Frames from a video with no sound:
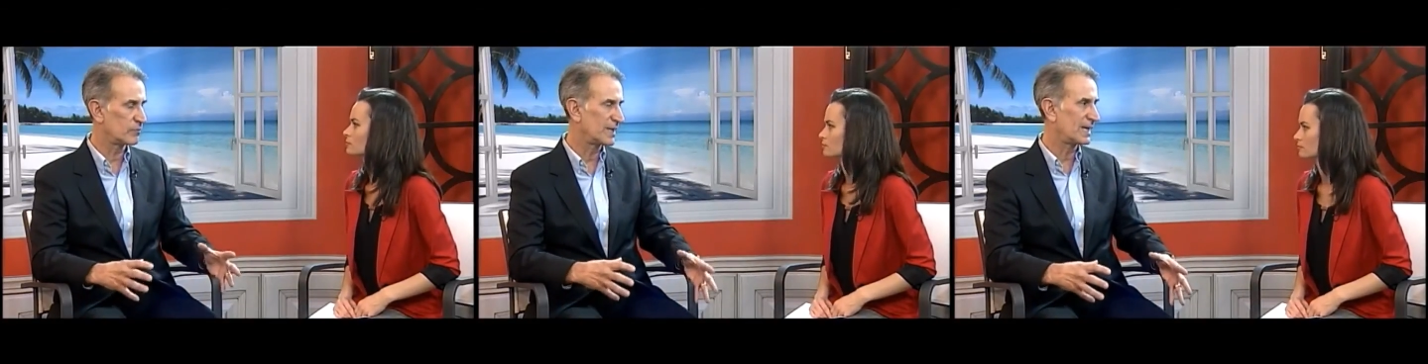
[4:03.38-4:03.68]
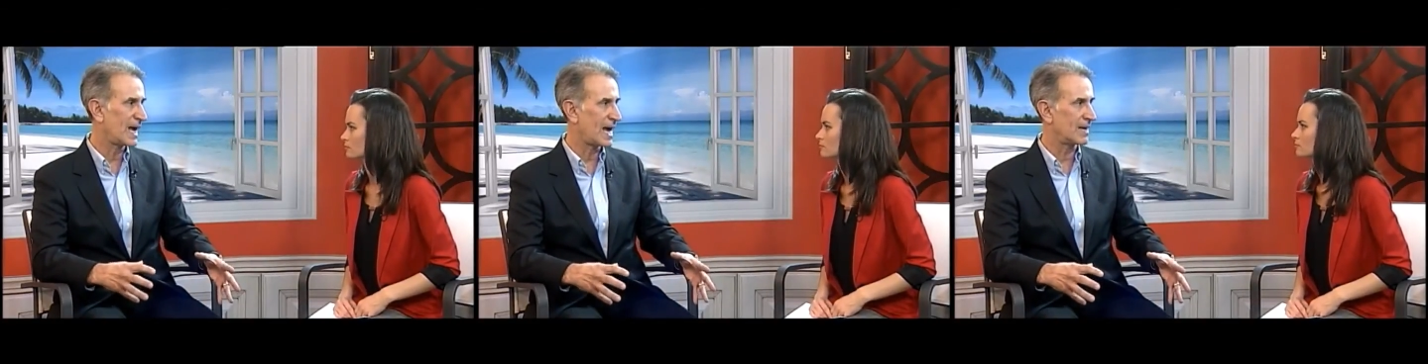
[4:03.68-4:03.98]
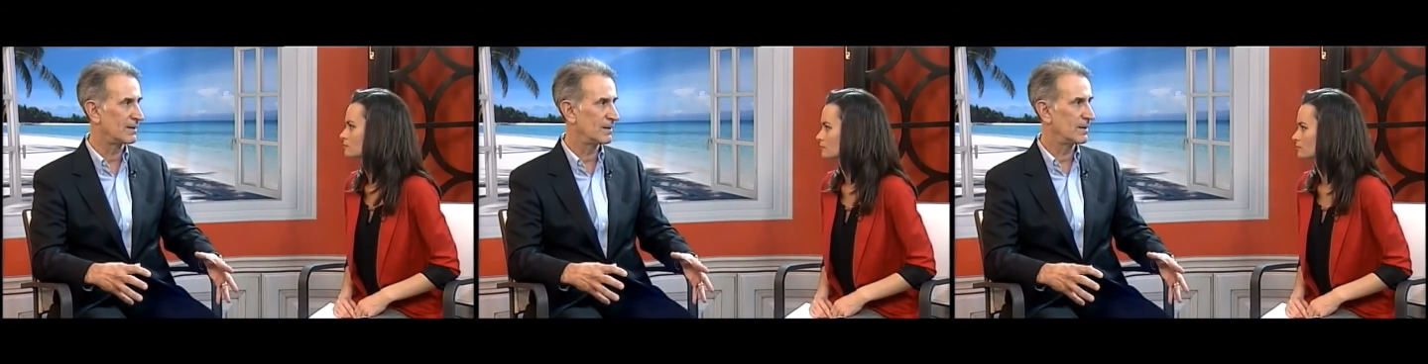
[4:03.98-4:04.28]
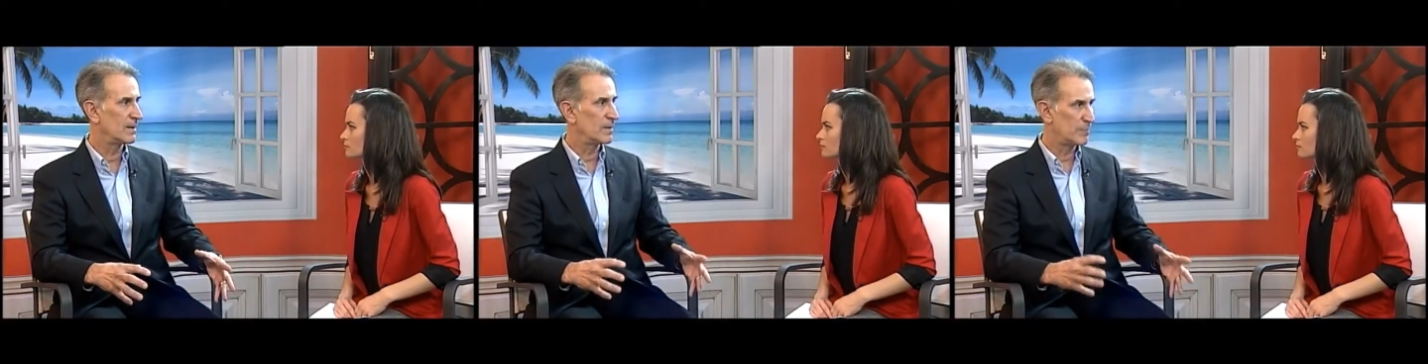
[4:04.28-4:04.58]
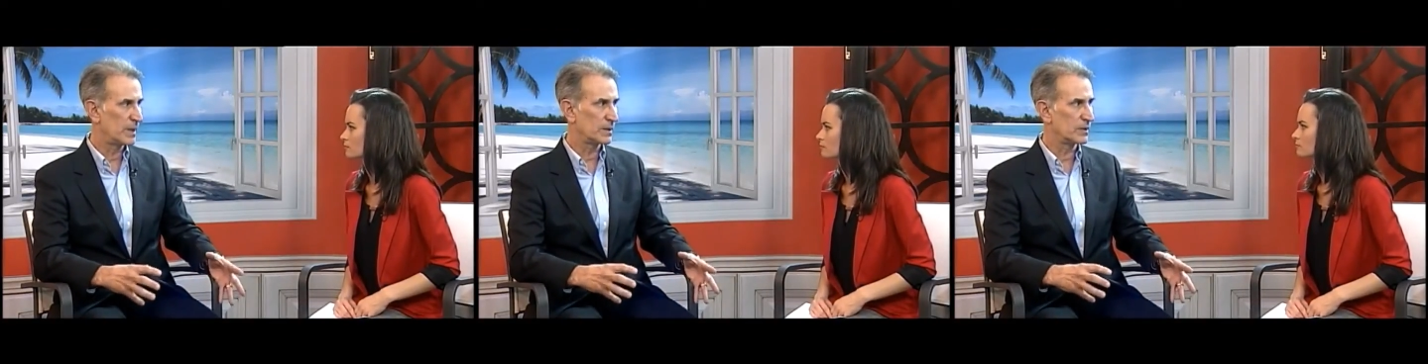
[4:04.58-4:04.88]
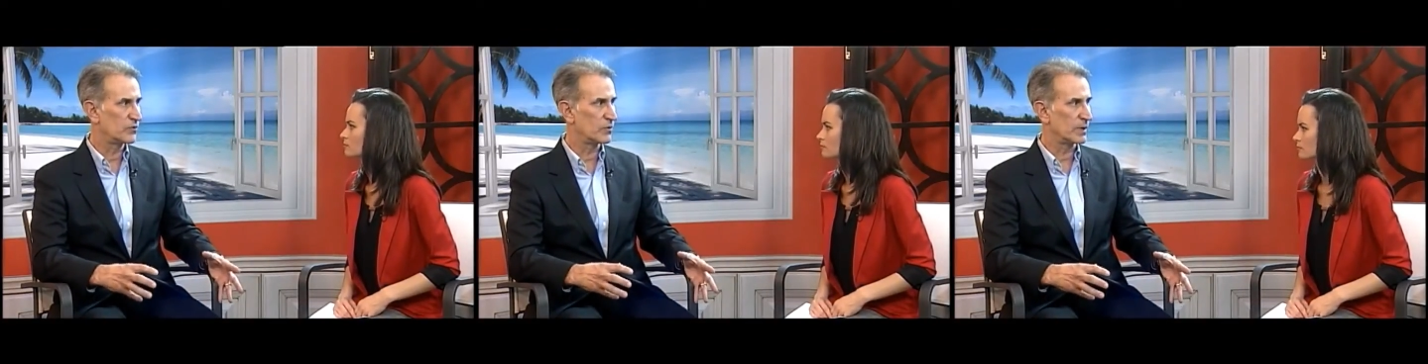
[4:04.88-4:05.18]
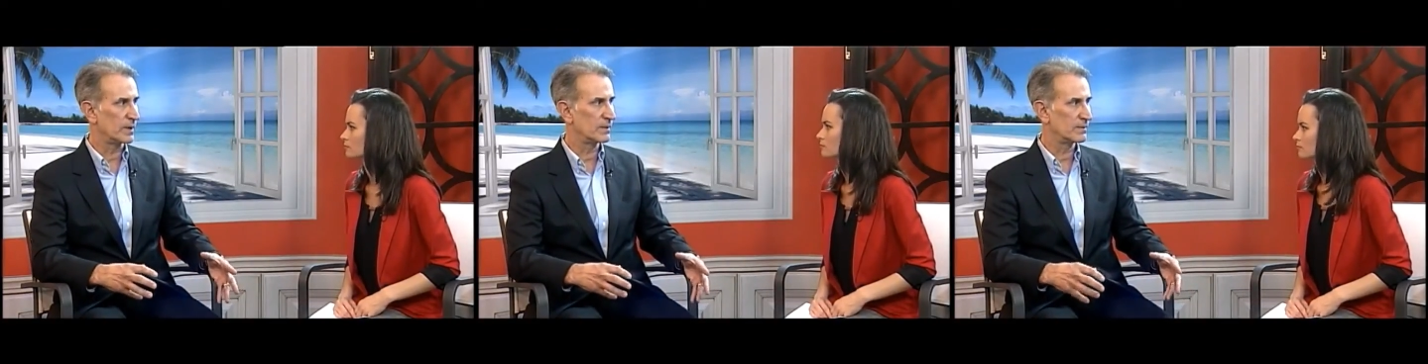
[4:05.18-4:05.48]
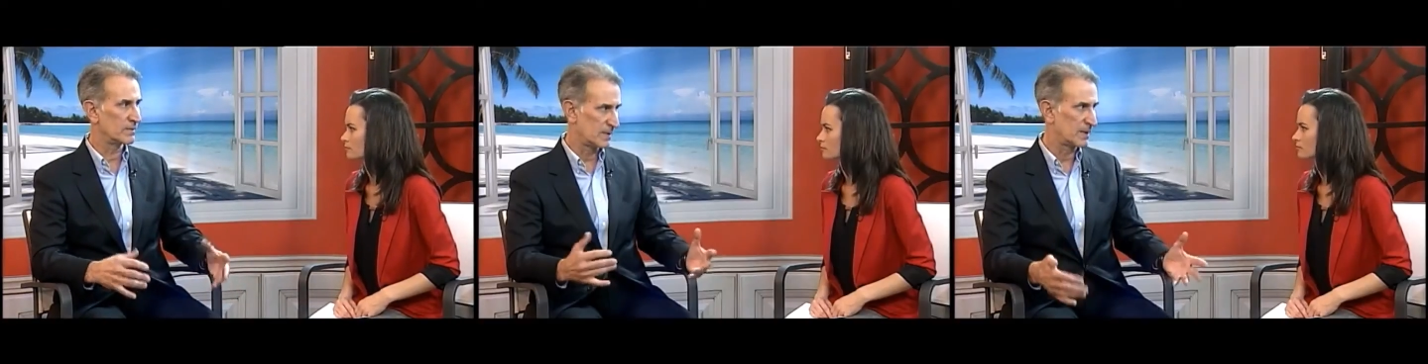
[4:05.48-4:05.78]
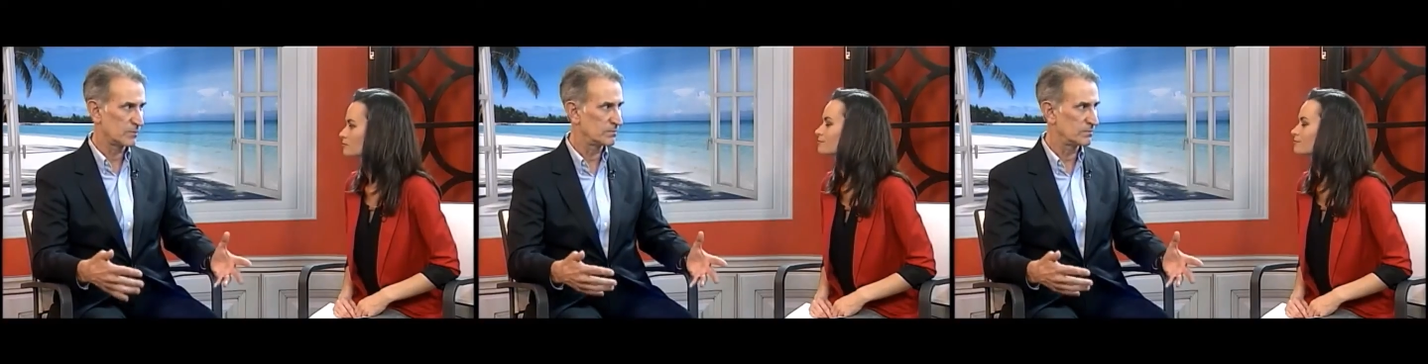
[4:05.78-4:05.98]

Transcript: we can't build a joint like